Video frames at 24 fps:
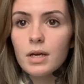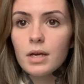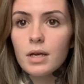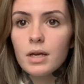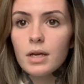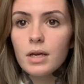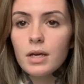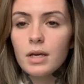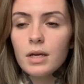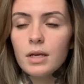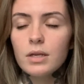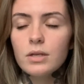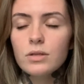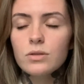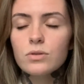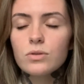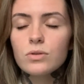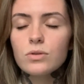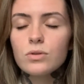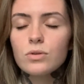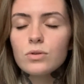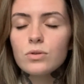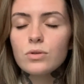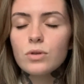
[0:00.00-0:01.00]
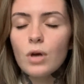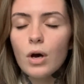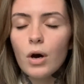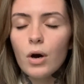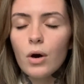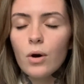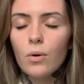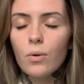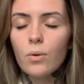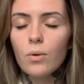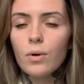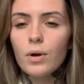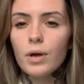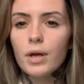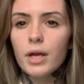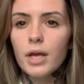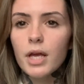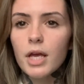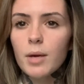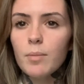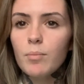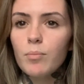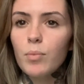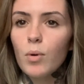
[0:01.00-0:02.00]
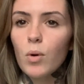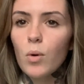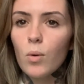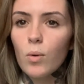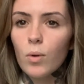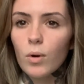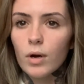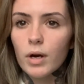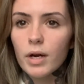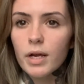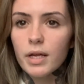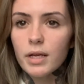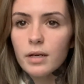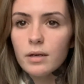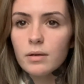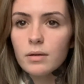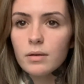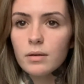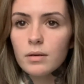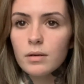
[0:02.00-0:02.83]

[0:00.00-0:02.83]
It is so important